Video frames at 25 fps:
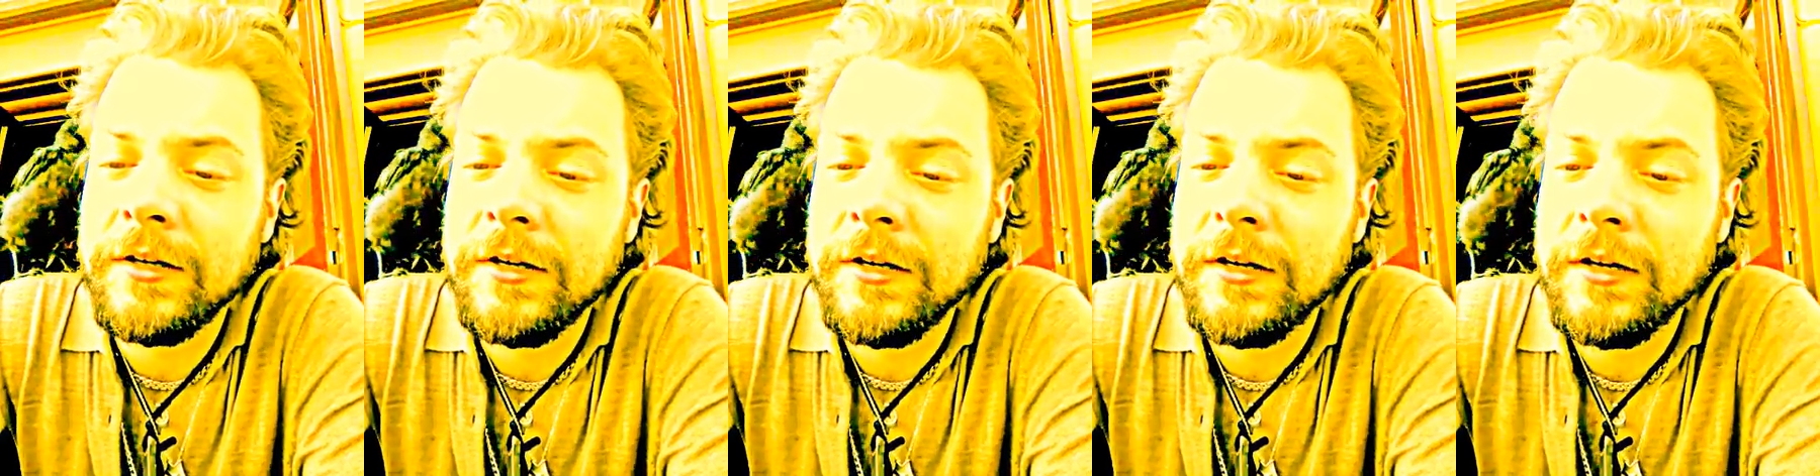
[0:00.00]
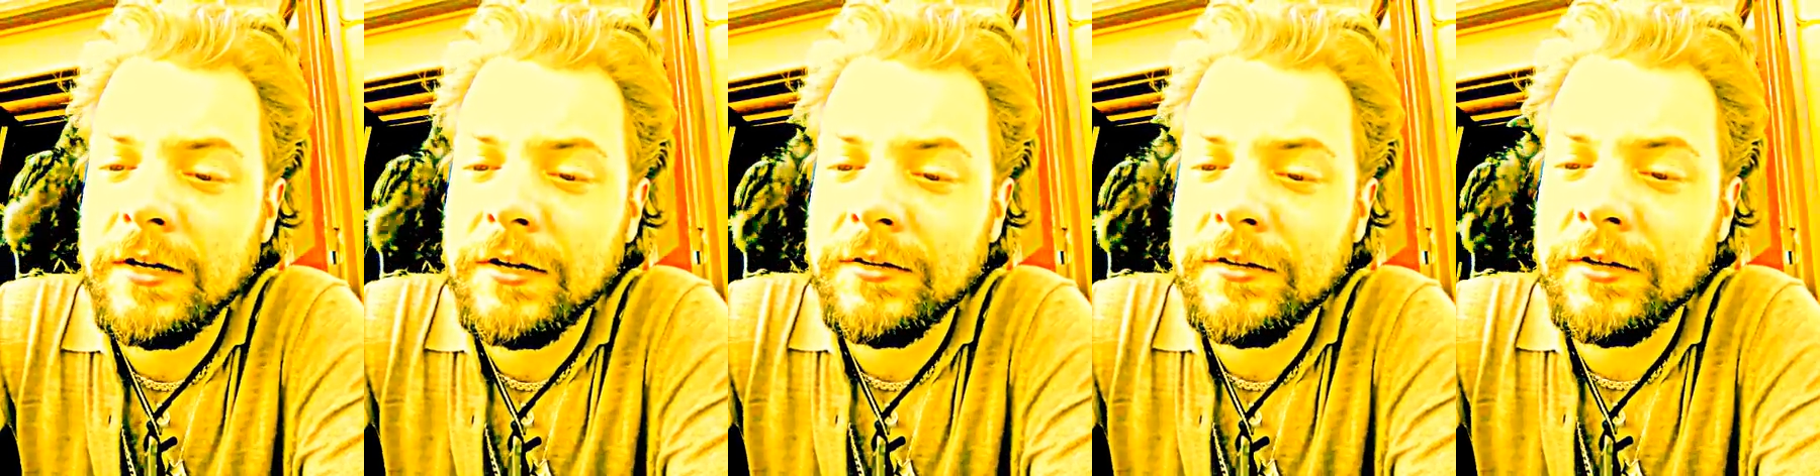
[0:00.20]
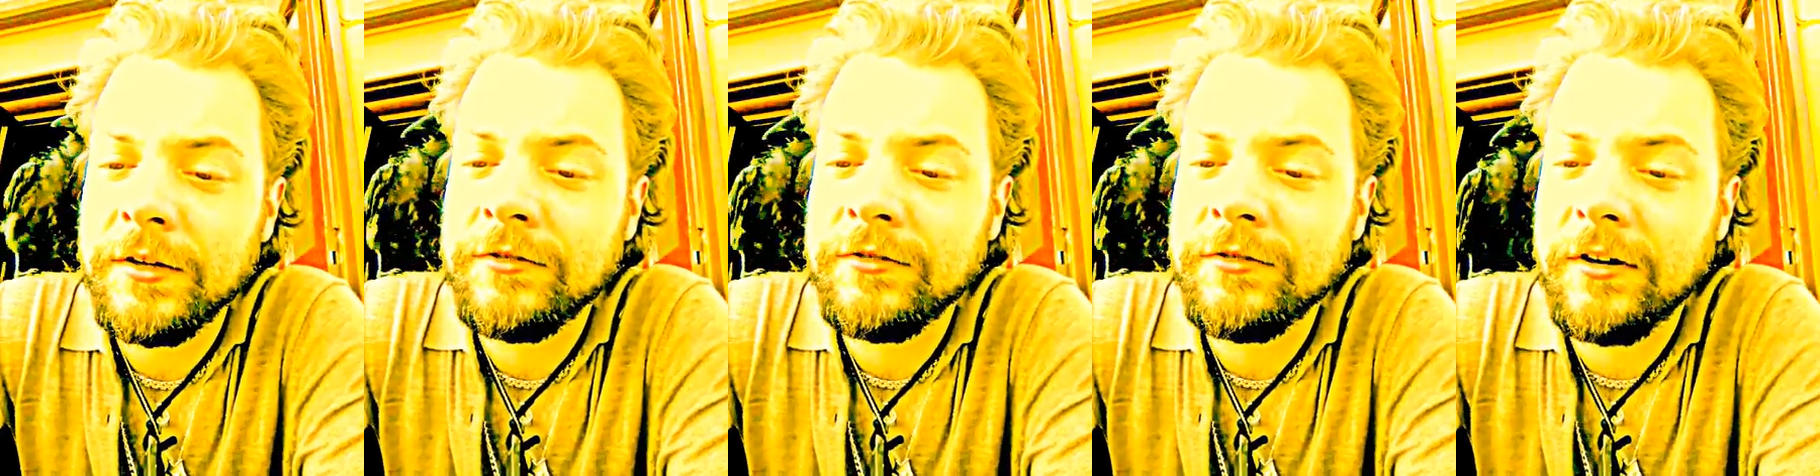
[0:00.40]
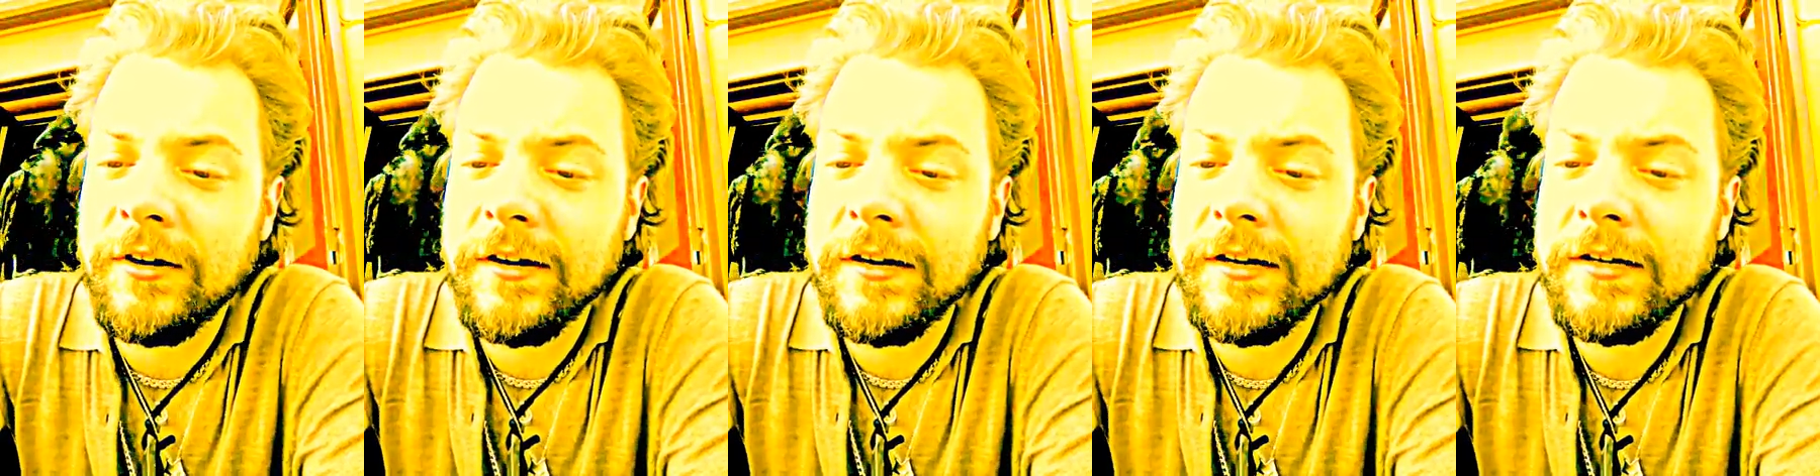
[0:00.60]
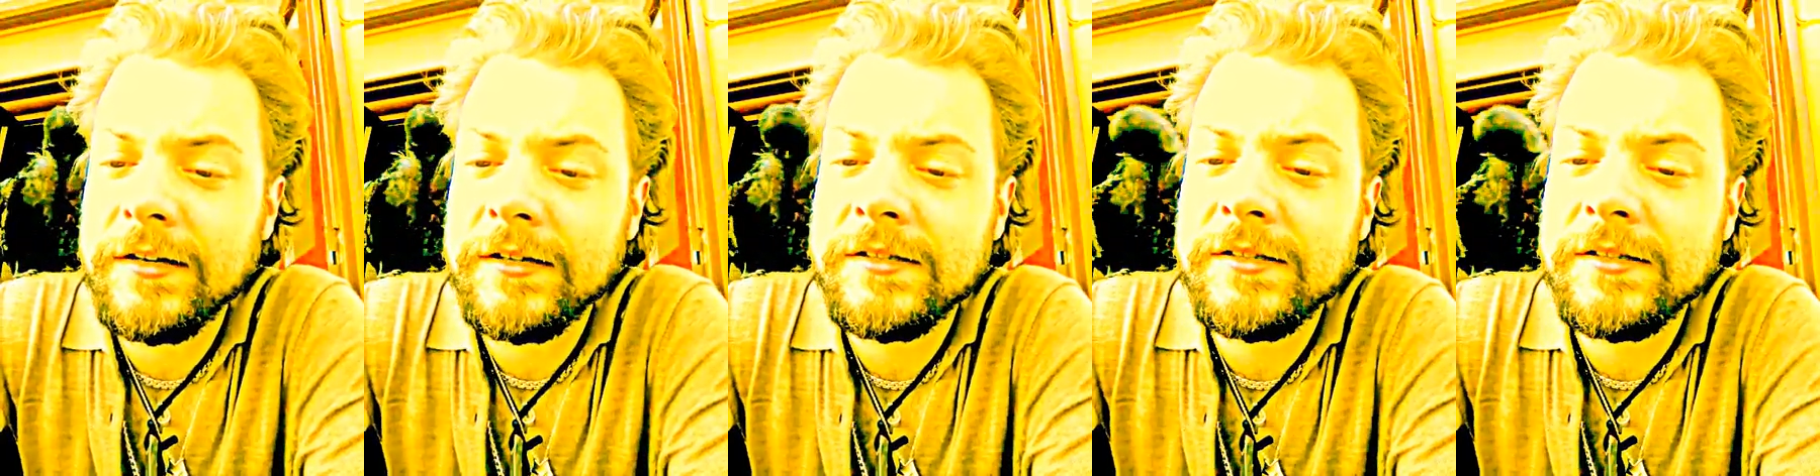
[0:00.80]
The
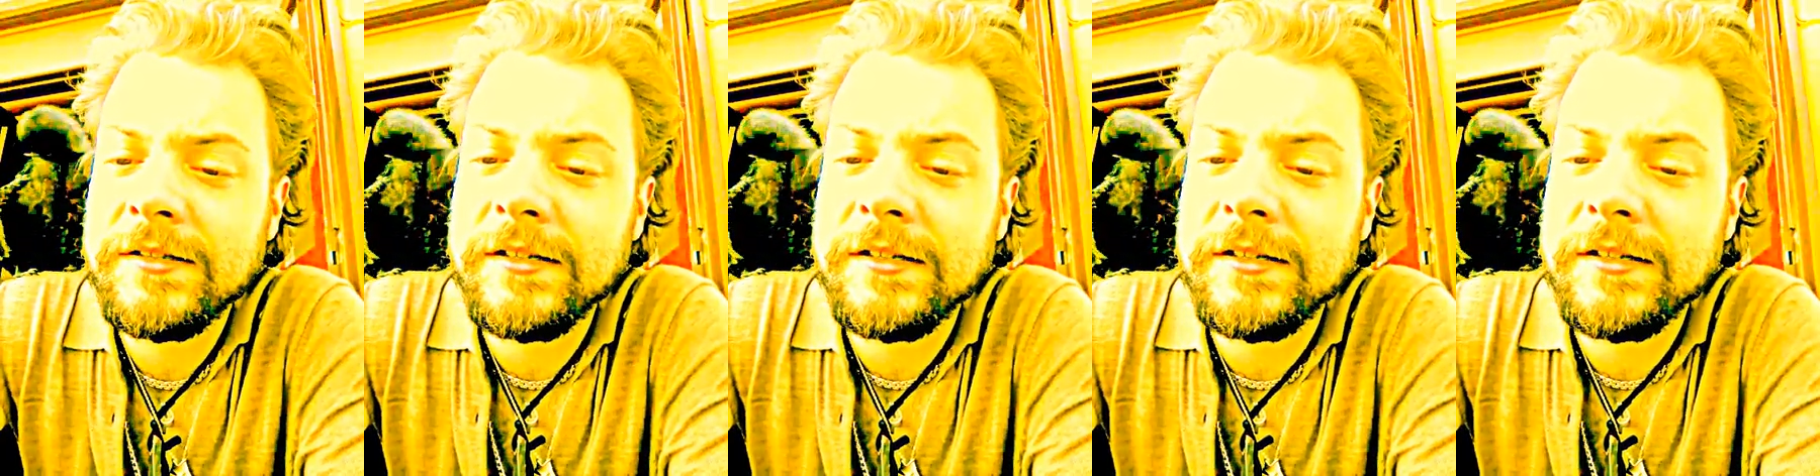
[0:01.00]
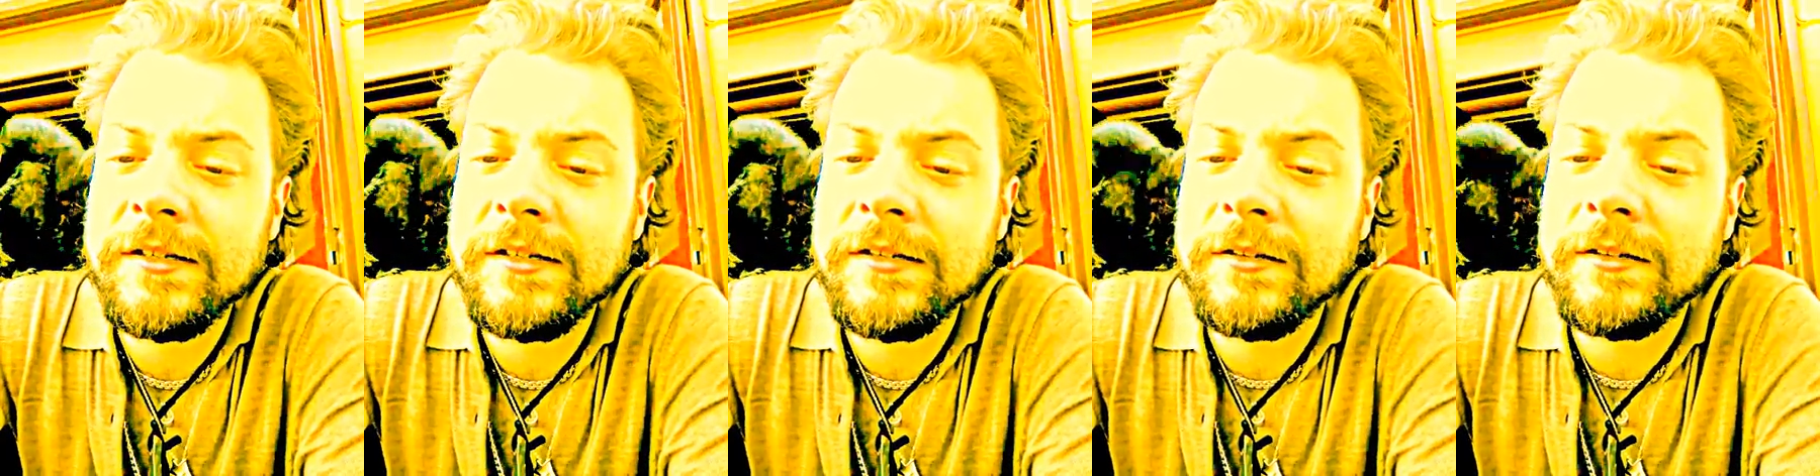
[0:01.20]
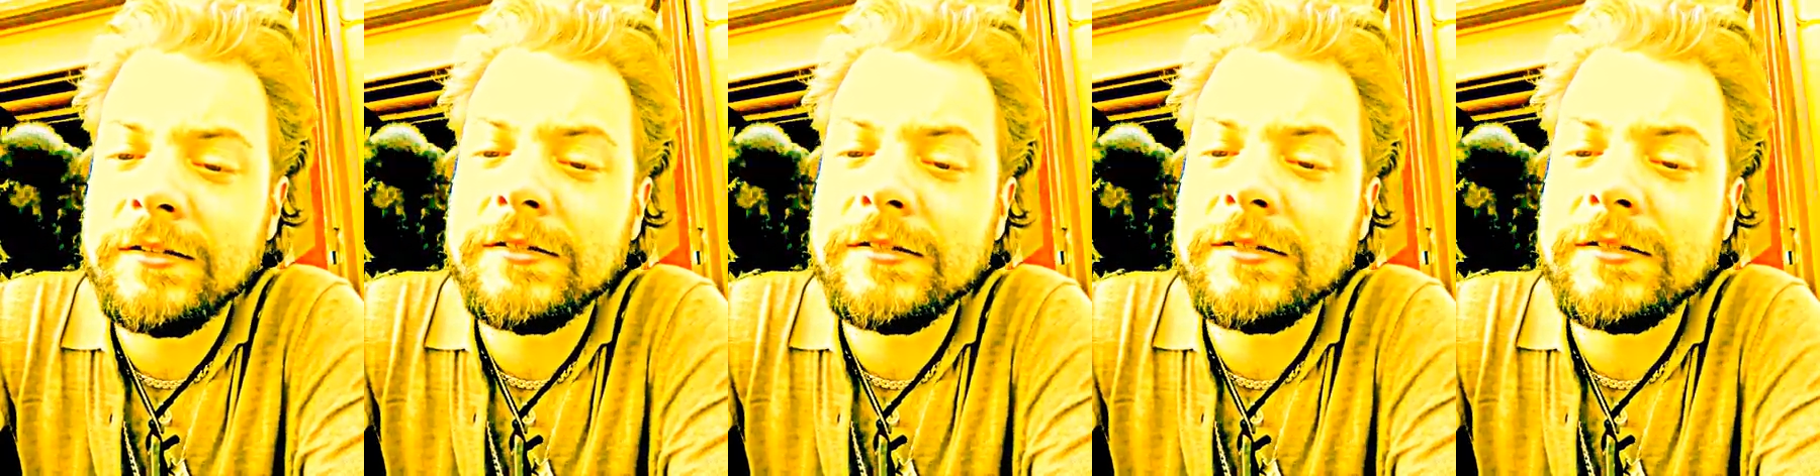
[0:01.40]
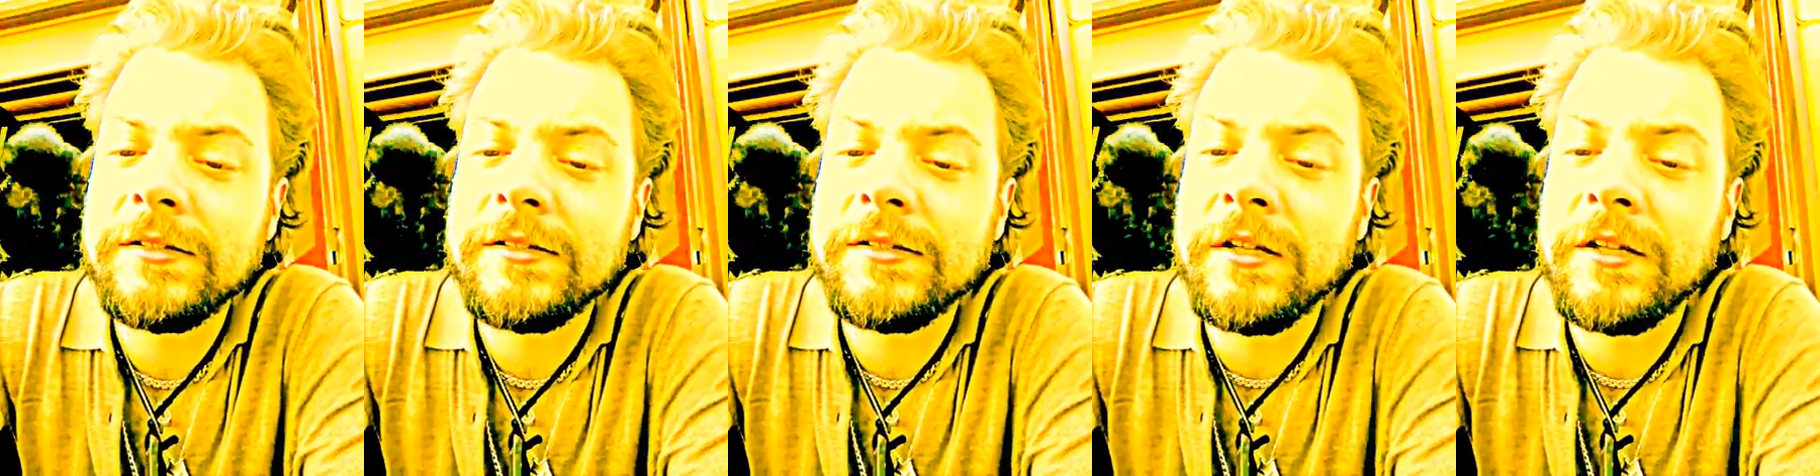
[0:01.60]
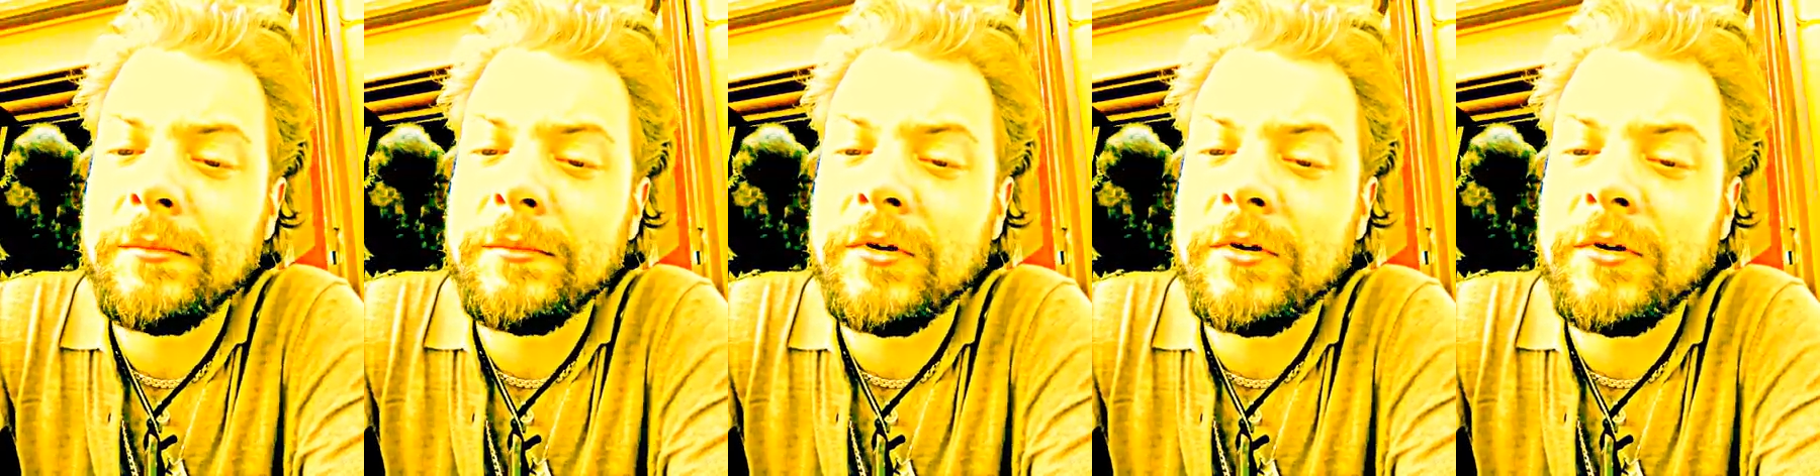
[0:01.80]
crying seagulls and the